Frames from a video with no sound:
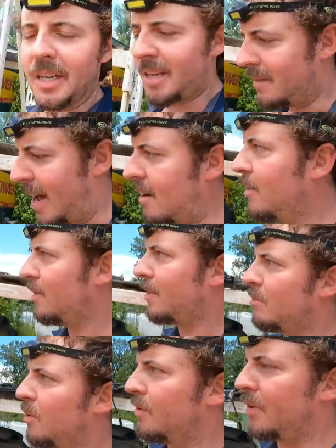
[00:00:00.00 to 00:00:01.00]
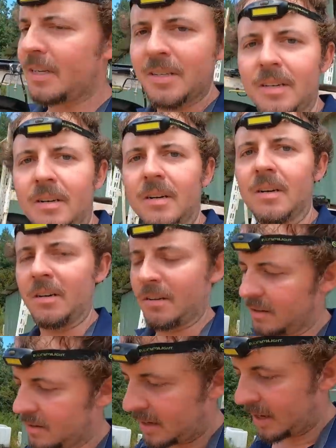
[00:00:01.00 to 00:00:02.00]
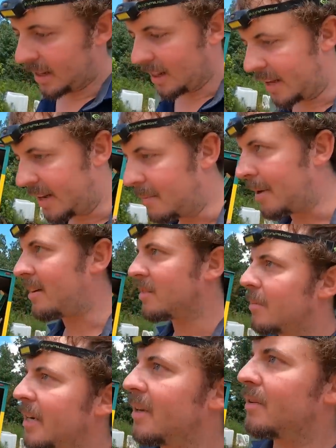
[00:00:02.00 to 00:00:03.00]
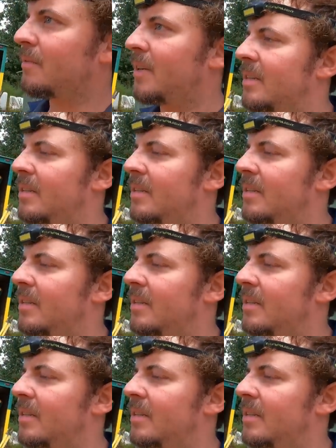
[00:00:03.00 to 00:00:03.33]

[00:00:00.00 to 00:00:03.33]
relieved. I don't know if I'm gonna fix it or let him have somebody else